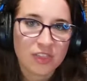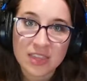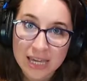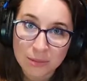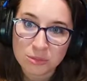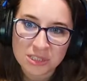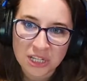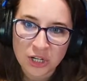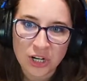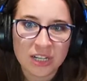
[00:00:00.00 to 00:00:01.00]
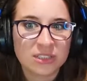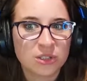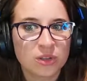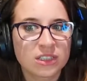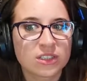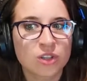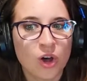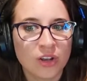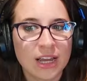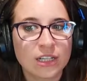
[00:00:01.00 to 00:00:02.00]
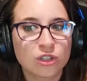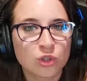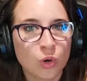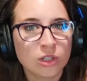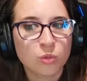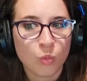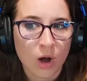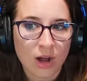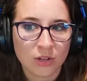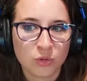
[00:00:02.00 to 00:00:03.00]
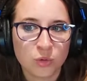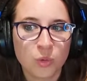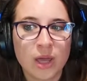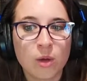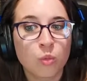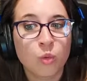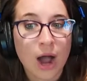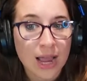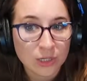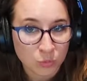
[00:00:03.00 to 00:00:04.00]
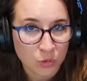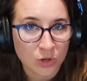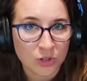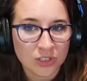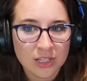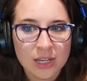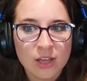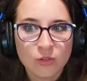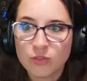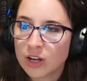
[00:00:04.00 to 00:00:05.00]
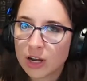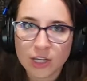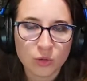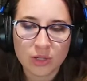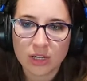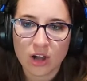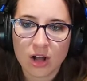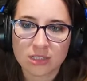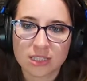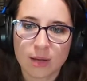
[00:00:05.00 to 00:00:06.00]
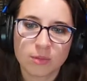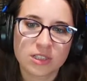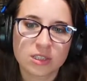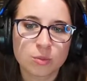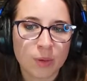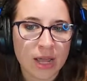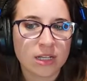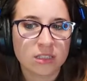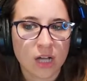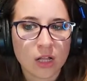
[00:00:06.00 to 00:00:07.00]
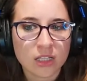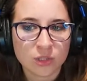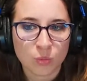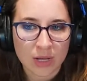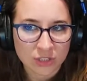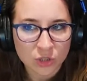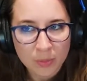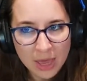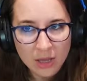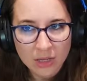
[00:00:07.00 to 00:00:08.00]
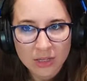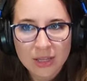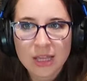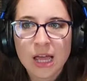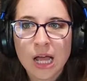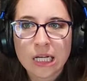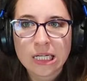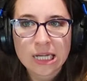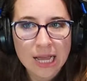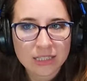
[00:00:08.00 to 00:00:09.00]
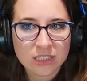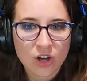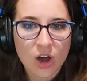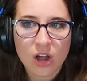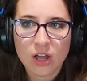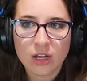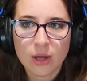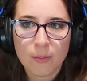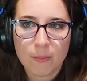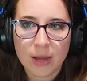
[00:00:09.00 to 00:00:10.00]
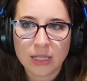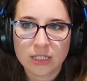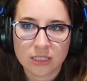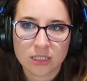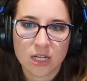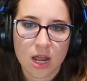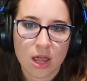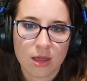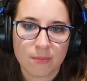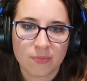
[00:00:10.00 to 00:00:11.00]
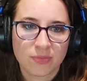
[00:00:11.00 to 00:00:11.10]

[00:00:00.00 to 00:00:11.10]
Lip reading: themes here. So this is called A Short Walk Through a Wide World. Very unique concept. This is by Douglas Westerbeke. Next on my list today